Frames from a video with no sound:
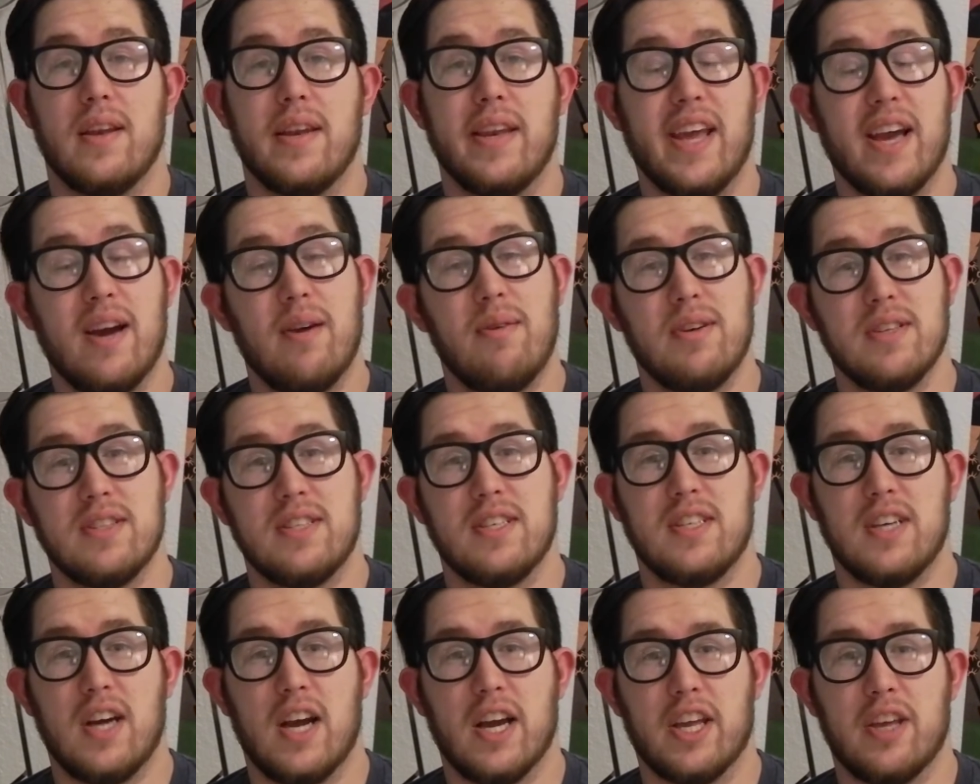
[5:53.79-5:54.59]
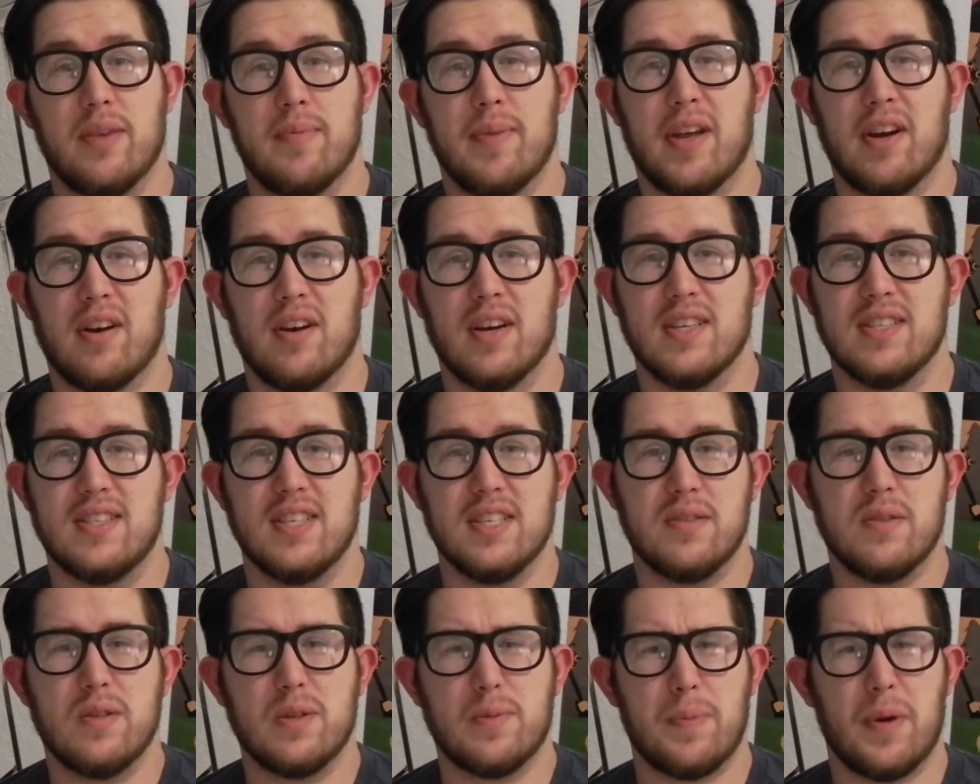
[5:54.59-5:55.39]
Now on to documentaries.
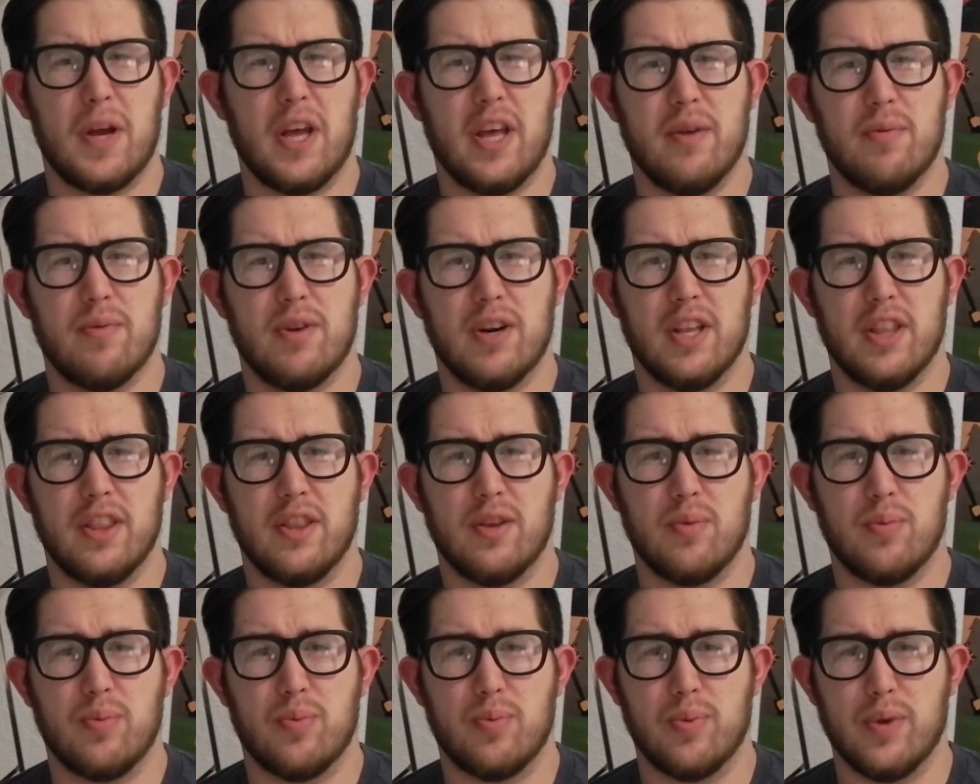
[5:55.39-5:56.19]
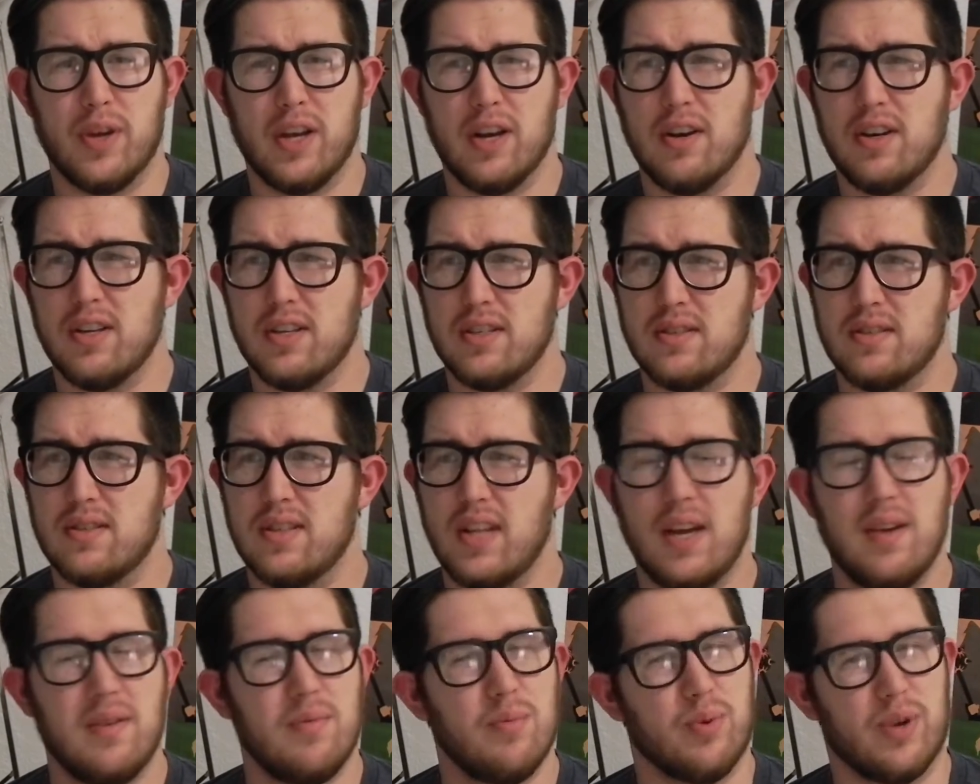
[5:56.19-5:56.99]
This is probably one of the weirdest,
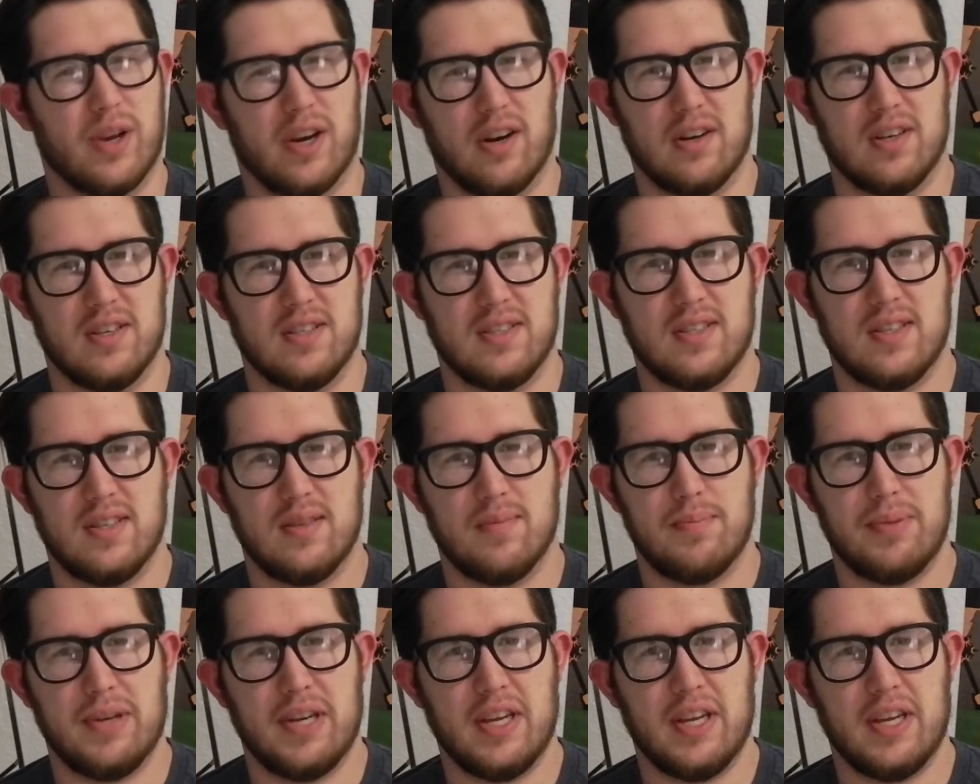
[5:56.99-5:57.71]
not weirdest,